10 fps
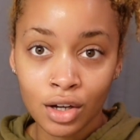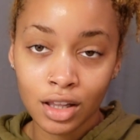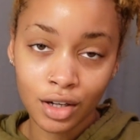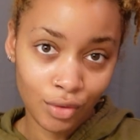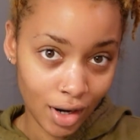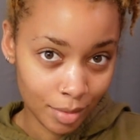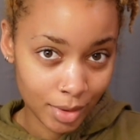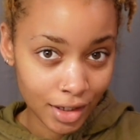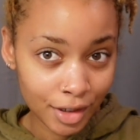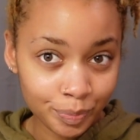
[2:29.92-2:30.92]
click right up
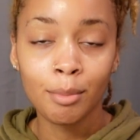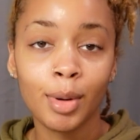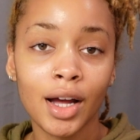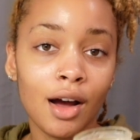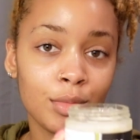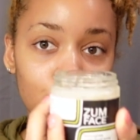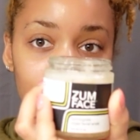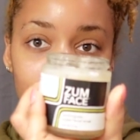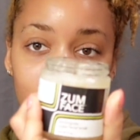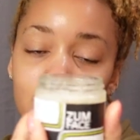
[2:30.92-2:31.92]
here. But I'm
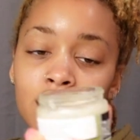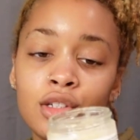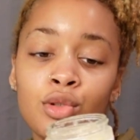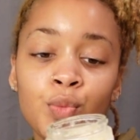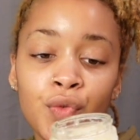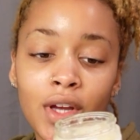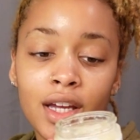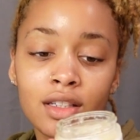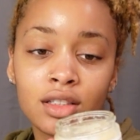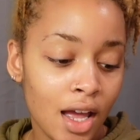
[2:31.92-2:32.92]
using this Zoom
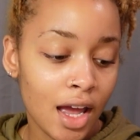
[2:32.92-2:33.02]
face,